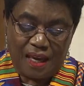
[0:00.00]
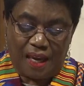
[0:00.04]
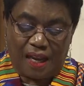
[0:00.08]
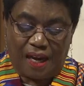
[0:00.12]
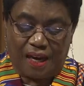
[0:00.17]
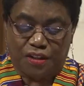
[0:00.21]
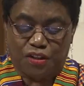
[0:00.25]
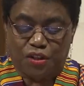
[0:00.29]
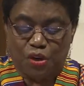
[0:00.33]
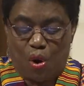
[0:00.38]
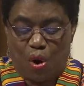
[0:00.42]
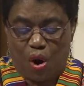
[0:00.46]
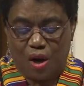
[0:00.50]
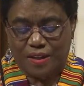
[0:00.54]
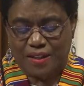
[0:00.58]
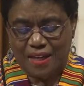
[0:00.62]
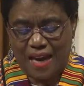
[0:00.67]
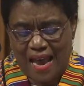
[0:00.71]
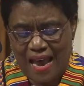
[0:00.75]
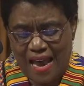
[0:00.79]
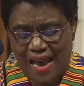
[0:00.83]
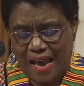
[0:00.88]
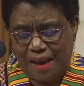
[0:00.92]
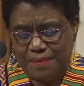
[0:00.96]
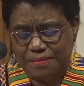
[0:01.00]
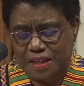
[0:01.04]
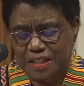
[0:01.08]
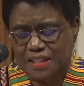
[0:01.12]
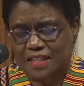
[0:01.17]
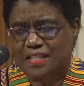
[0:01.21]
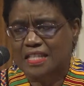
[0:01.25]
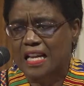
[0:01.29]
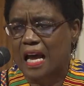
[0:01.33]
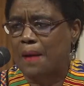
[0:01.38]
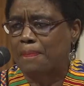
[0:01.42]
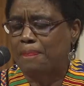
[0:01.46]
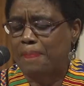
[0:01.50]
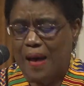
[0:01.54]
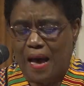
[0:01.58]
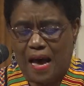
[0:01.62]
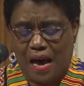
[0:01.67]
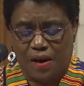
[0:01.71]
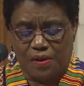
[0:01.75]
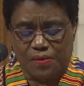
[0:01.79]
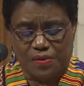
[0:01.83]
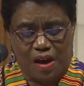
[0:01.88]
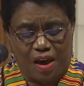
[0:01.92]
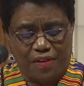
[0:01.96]
It is your time to step
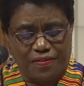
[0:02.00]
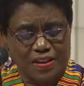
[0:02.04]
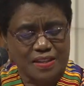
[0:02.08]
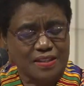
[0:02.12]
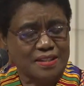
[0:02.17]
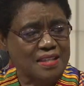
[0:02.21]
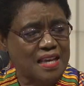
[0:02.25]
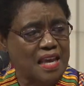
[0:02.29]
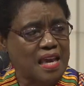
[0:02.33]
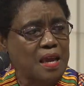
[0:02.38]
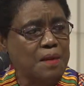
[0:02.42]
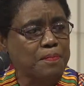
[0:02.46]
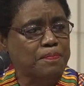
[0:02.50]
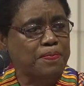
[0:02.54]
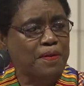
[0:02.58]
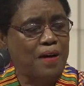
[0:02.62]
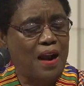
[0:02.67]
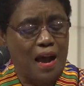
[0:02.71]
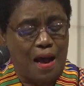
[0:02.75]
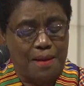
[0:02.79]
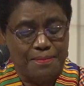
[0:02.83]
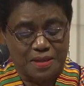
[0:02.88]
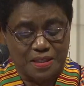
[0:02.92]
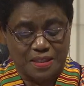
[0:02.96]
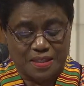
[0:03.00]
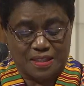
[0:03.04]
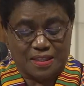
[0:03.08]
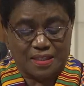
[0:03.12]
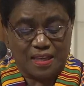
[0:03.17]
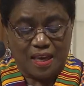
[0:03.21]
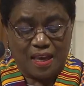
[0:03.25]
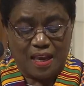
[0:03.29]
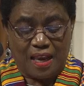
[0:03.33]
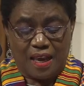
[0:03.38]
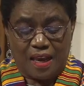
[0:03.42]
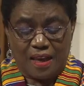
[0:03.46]
out on the same promise